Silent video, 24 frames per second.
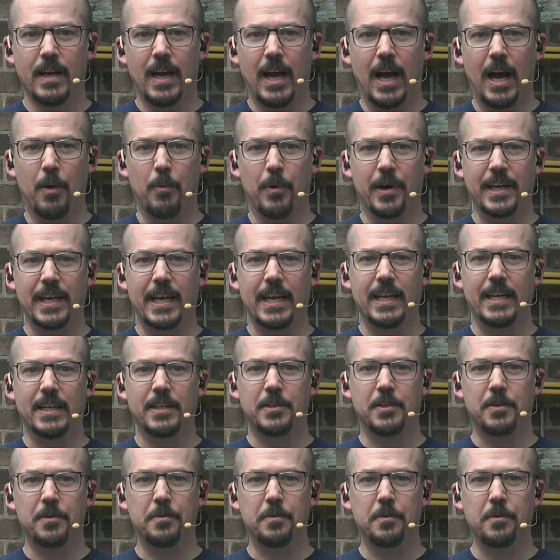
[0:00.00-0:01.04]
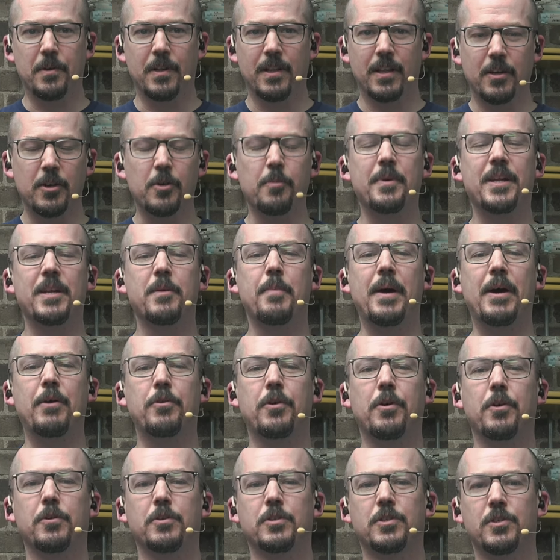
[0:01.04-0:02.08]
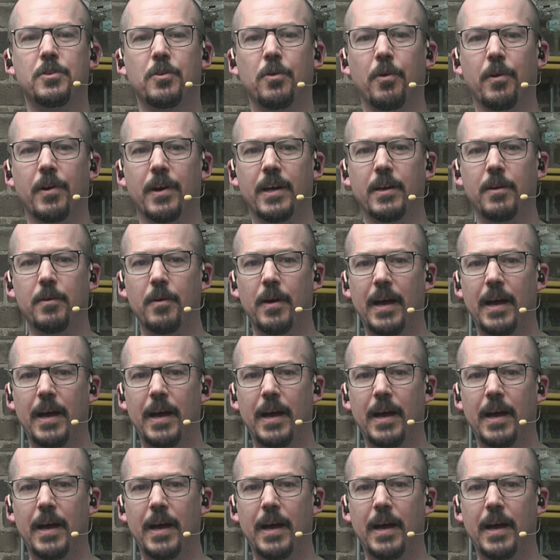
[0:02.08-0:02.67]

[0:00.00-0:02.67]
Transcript: I want to get into a little bit about her story.